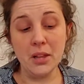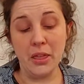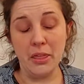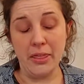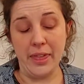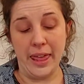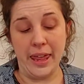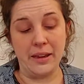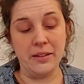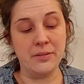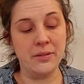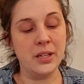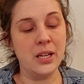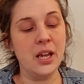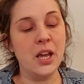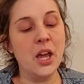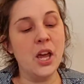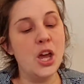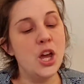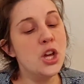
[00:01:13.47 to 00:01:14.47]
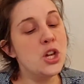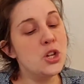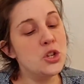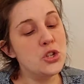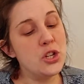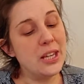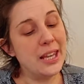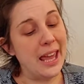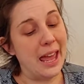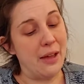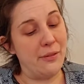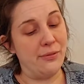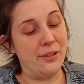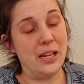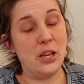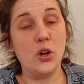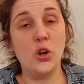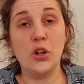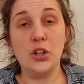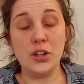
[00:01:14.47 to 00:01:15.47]
Then she
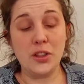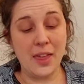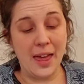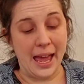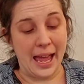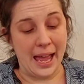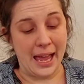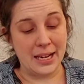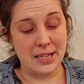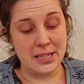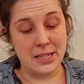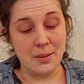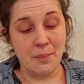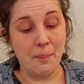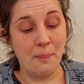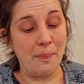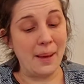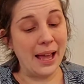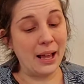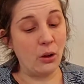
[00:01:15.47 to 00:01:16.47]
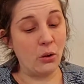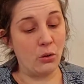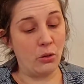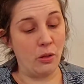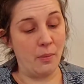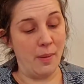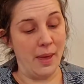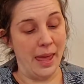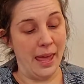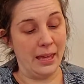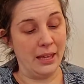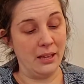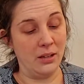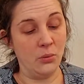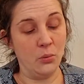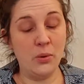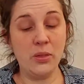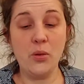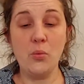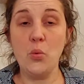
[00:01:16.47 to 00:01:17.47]
carefully hooked the hat back on the peg
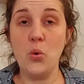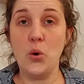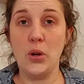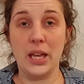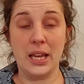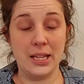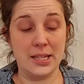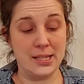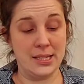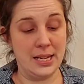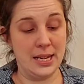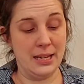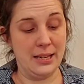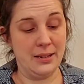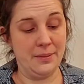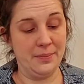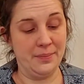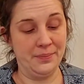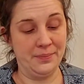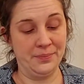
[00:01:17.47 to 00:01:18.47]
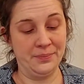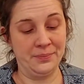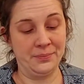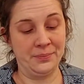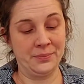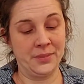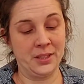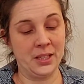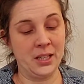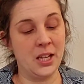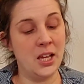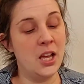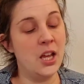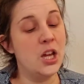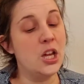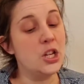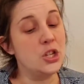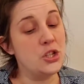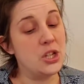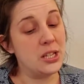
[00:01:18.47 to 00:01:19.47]
with the walking stick.
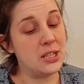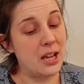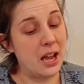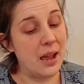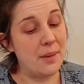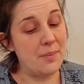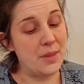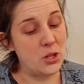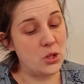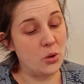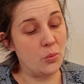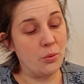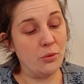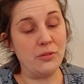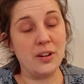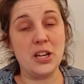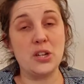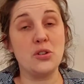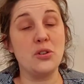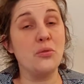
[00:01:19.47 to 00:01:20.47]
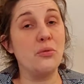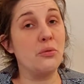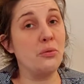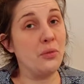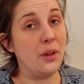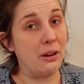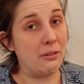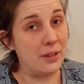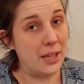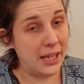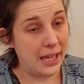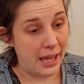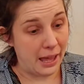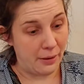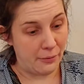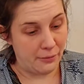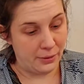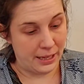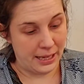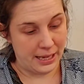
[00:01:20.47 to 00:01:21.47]
She timed this operation very
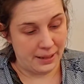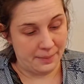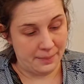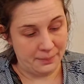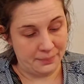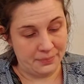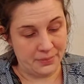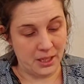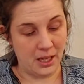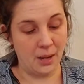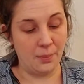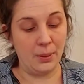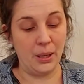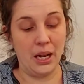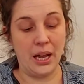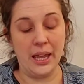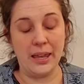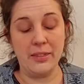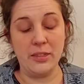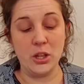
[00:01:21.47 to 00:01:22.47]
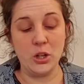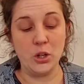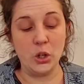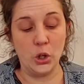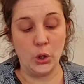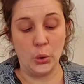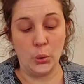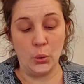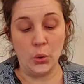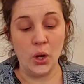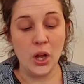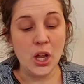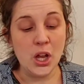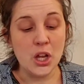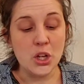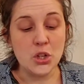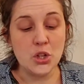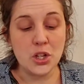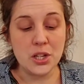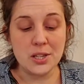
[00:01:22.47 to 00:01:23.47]
carefully, applying the glue
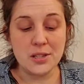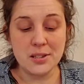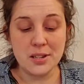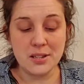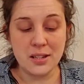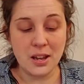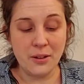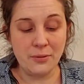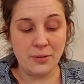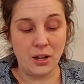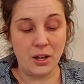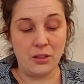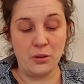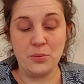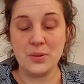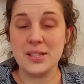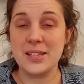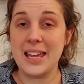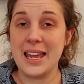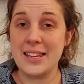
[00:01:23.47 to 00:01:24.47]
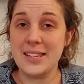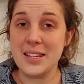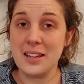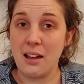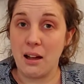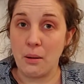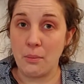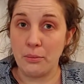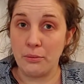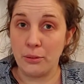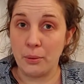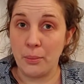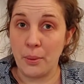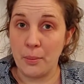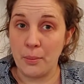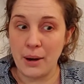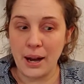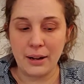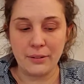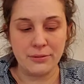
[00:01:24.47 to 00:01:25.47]
just as her father was getting up from the
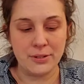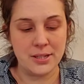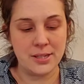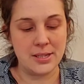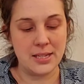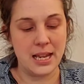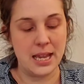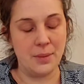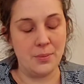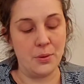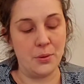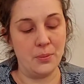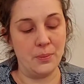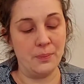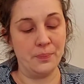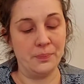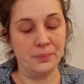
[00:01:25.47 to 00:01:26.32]
breakfast table.